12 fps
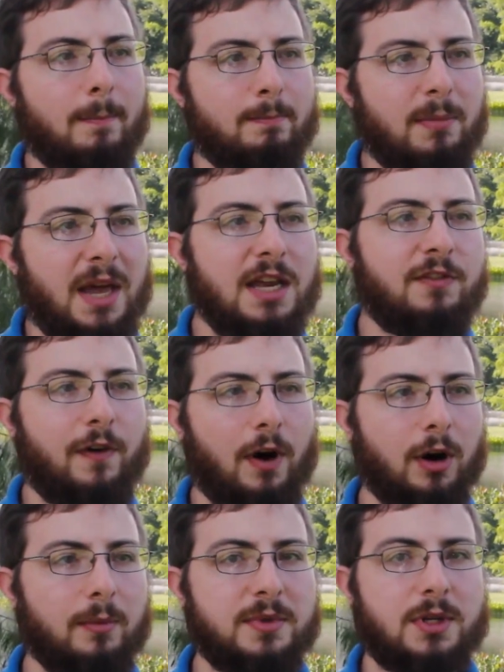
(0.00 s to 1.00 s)
Many
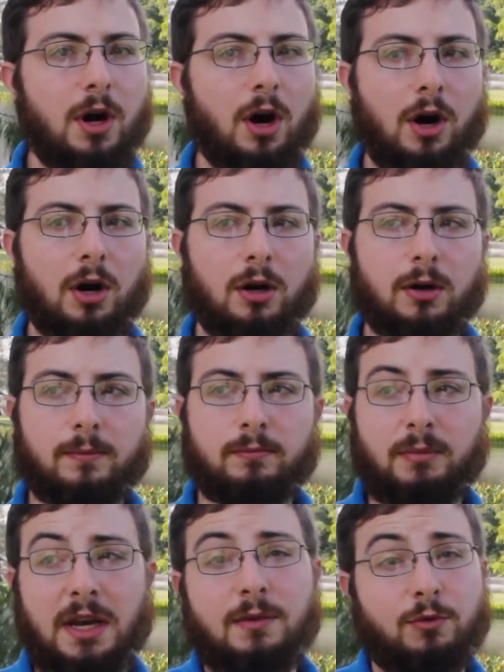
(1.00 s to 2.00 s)

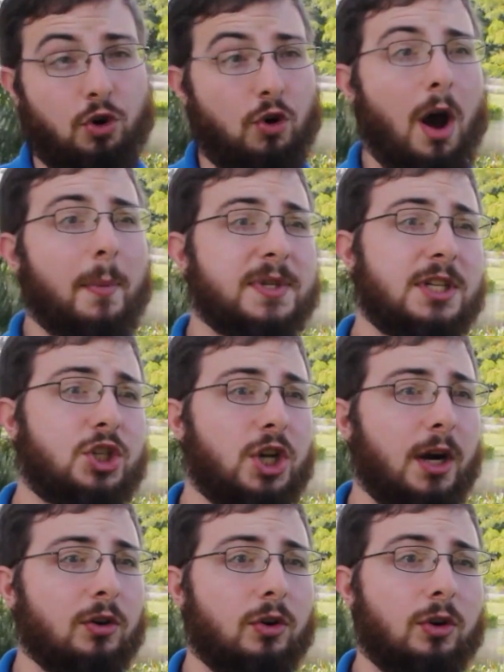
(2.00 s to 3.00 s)
crops in
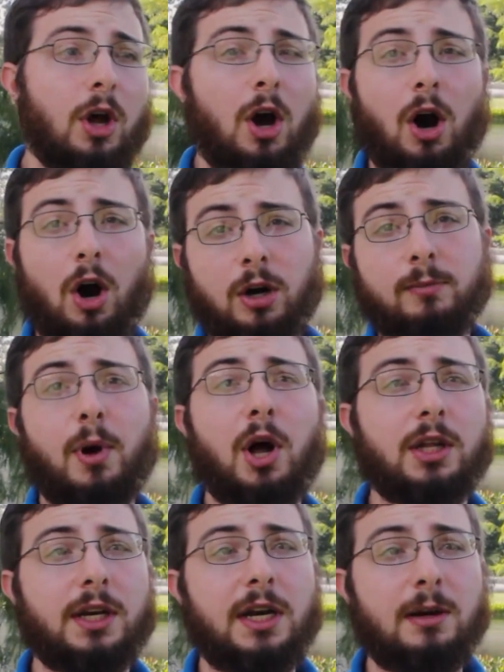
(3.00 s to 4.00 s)
general aren't
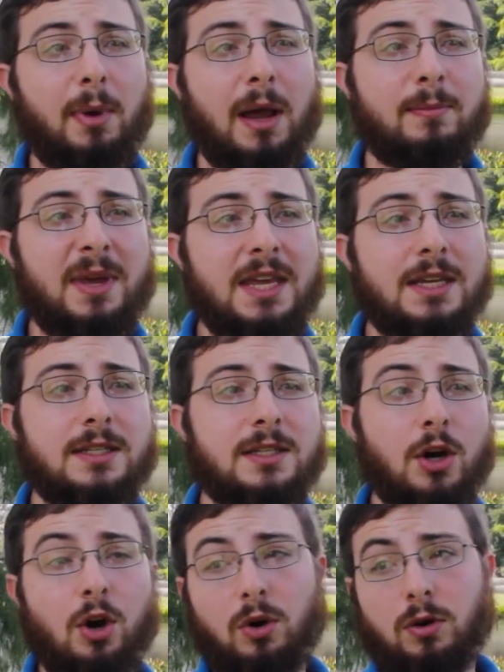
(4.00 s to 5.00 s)
pollinated by bees,